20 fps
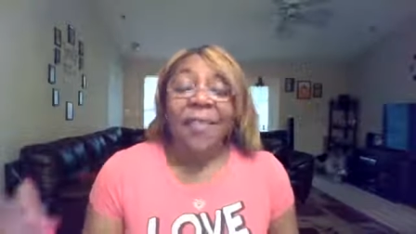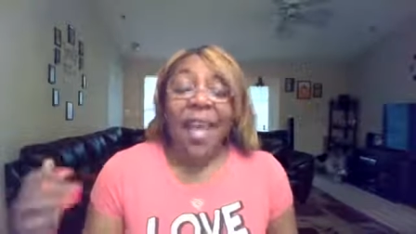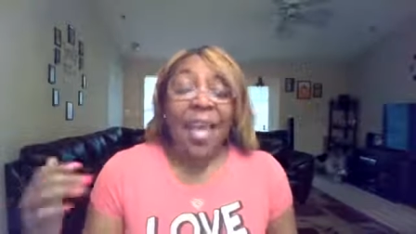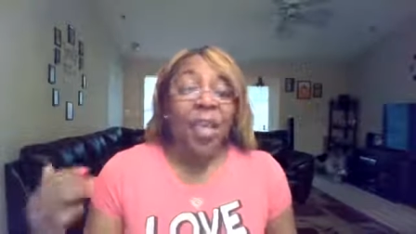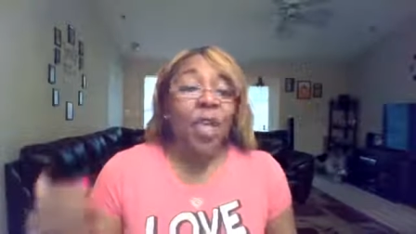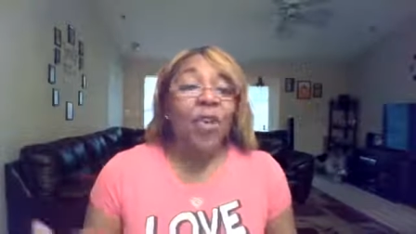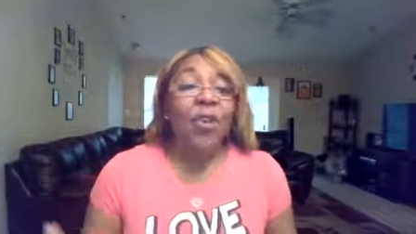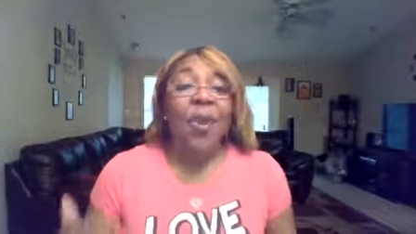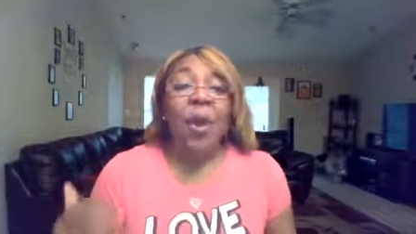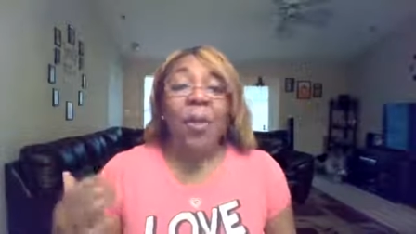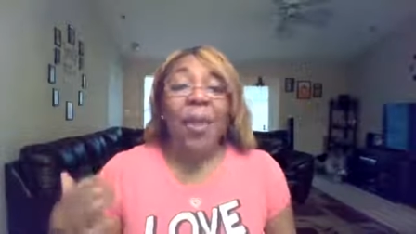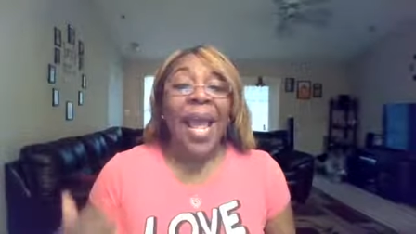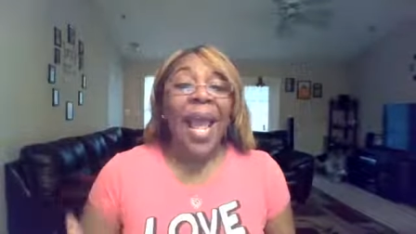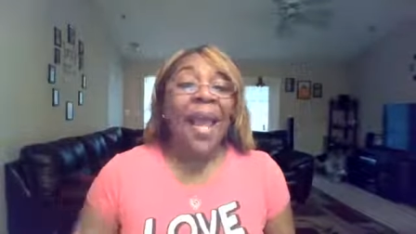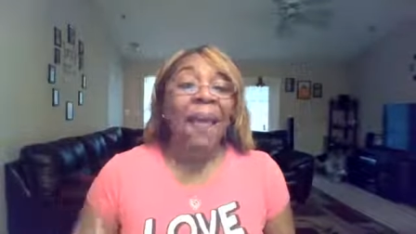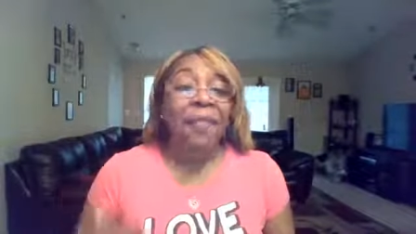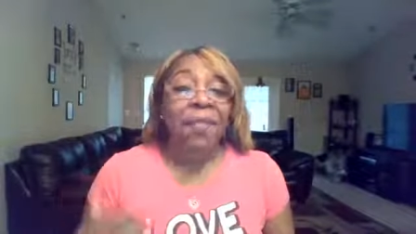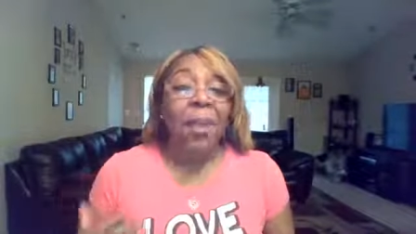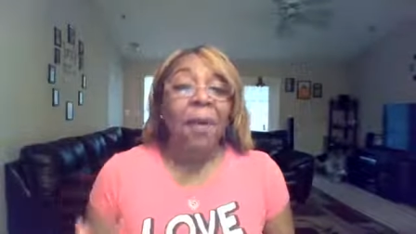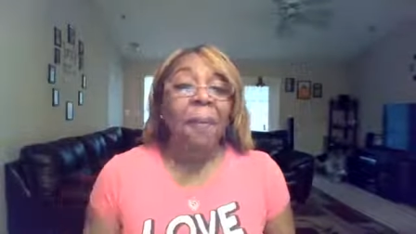that you don't
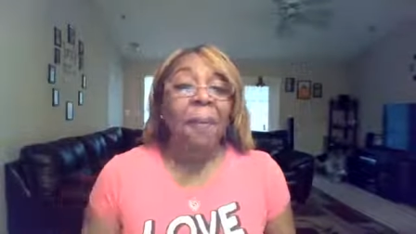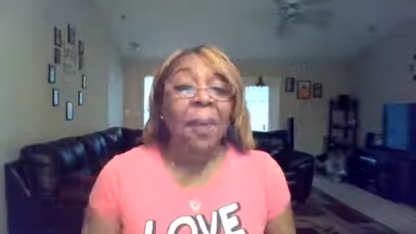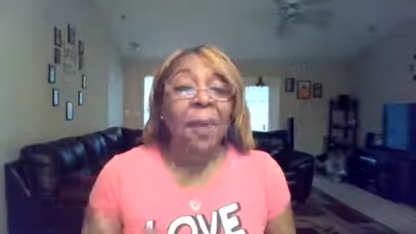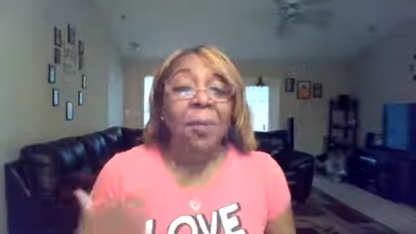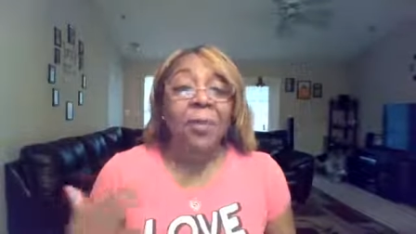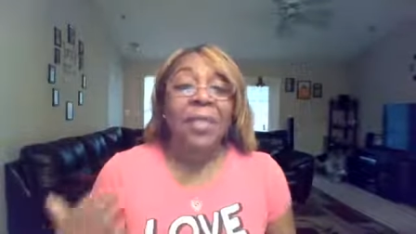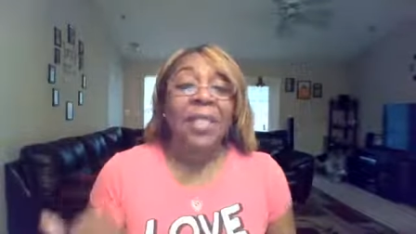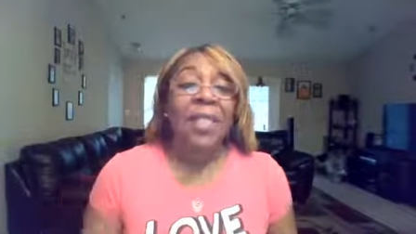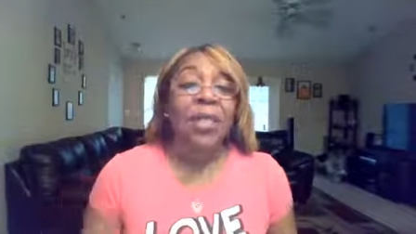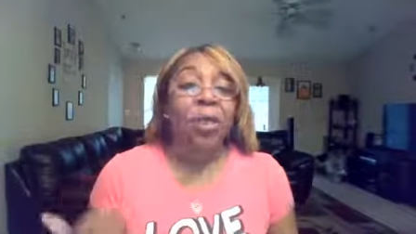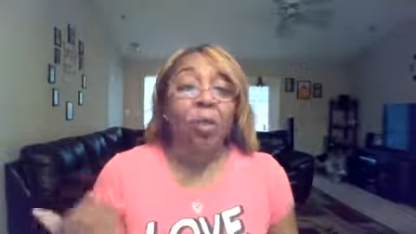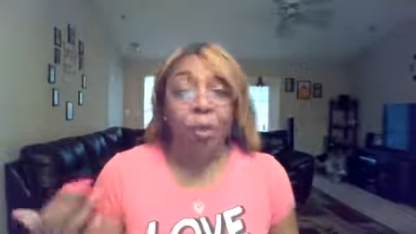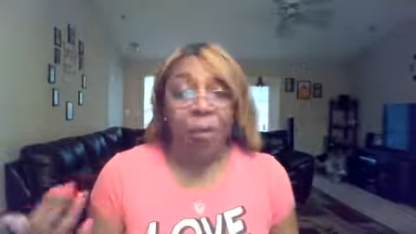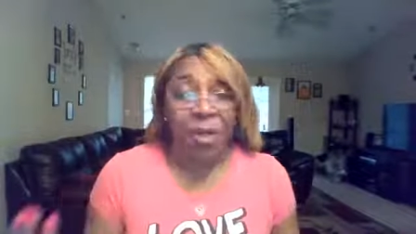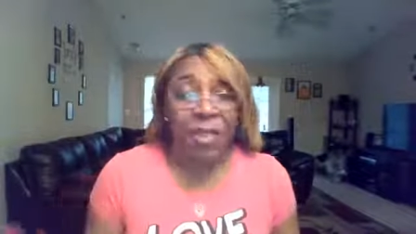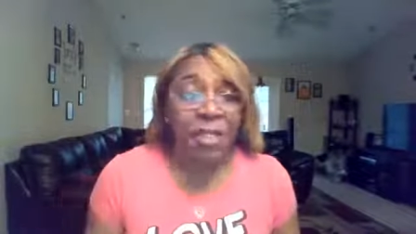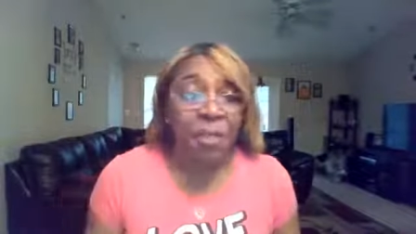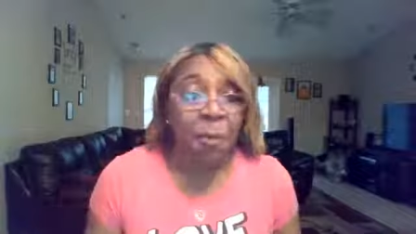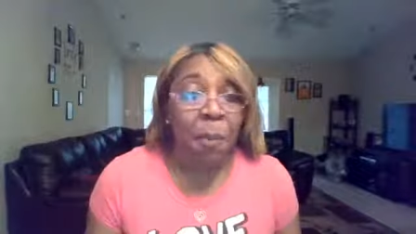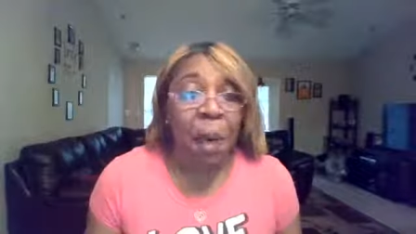have the ability to
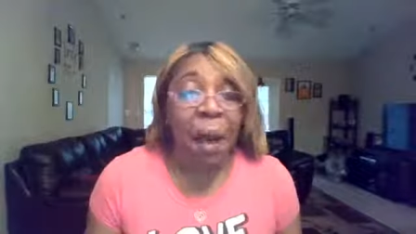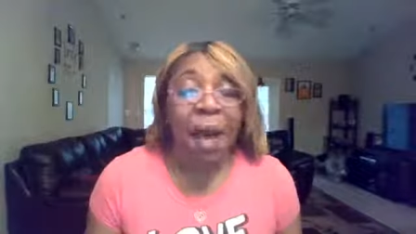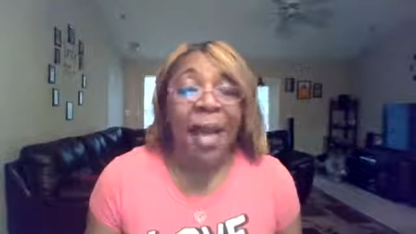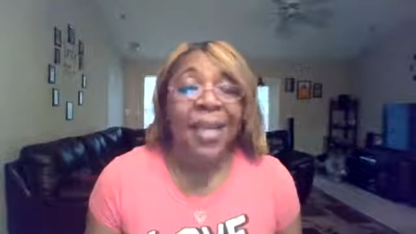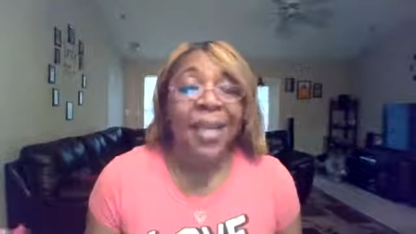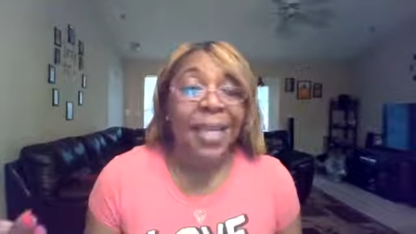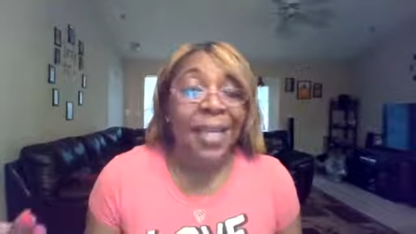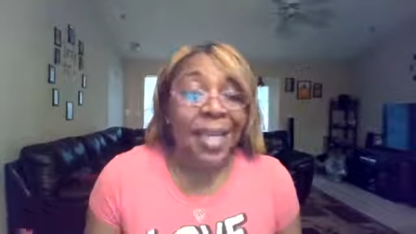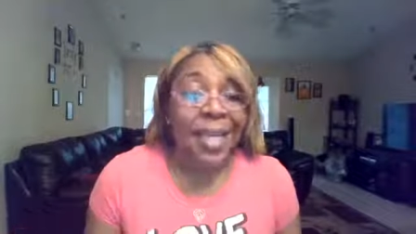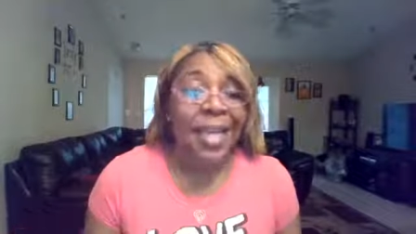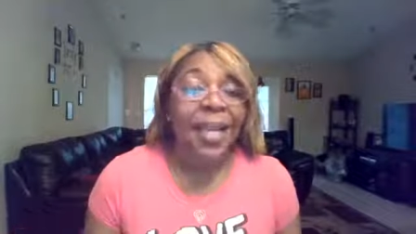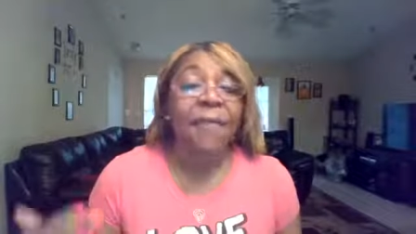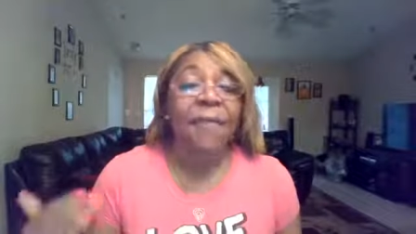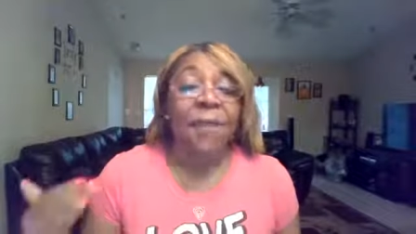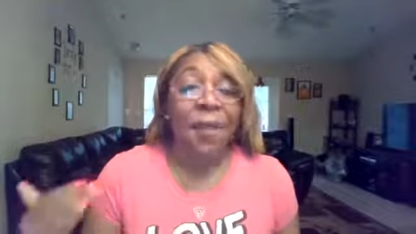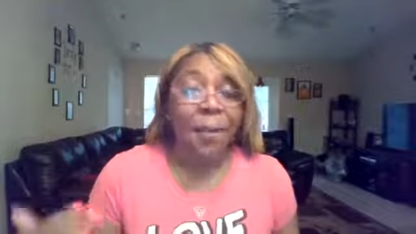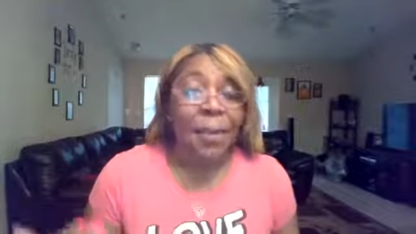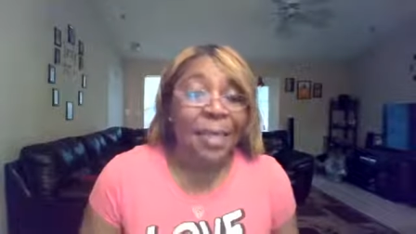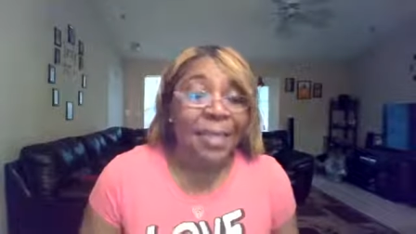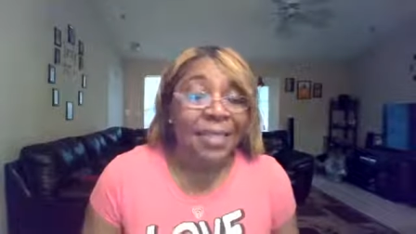respond and give
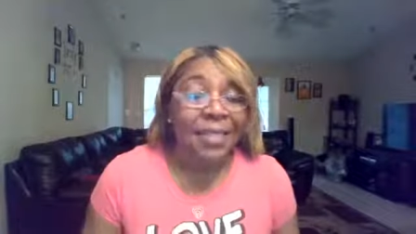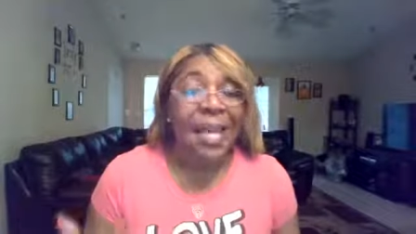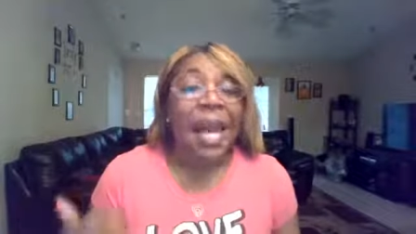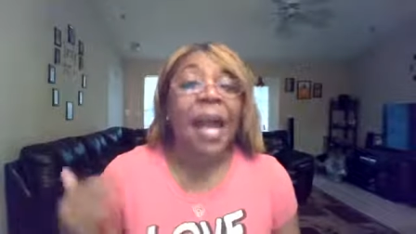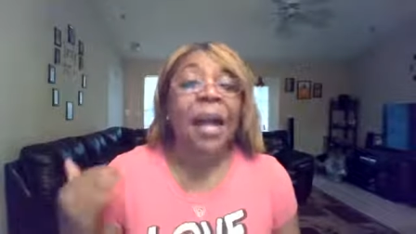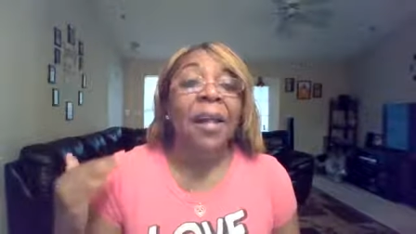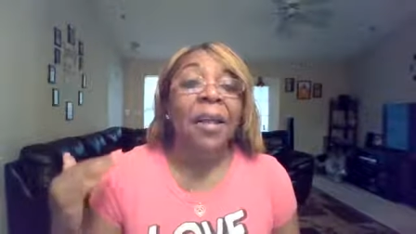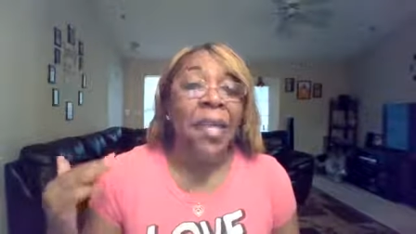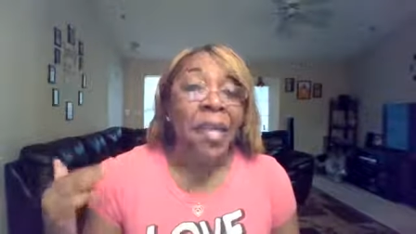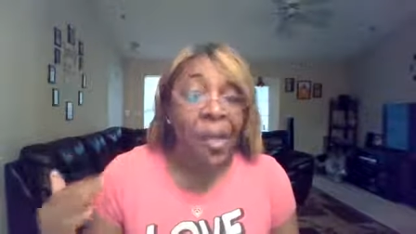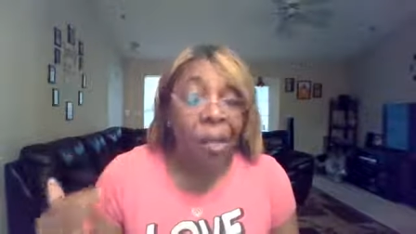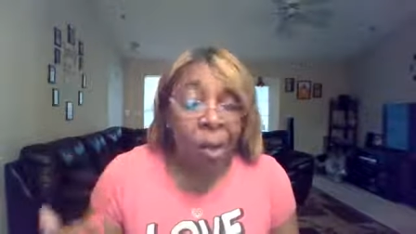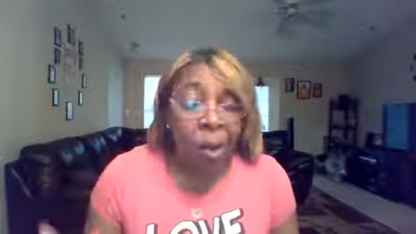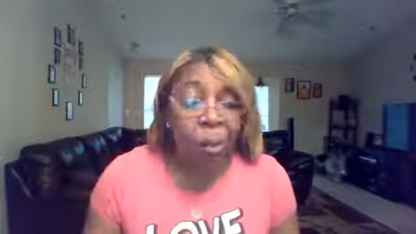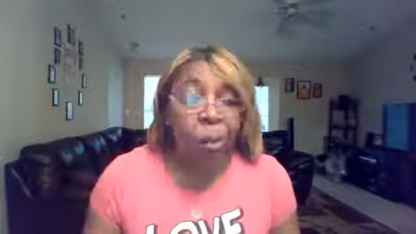Him exactly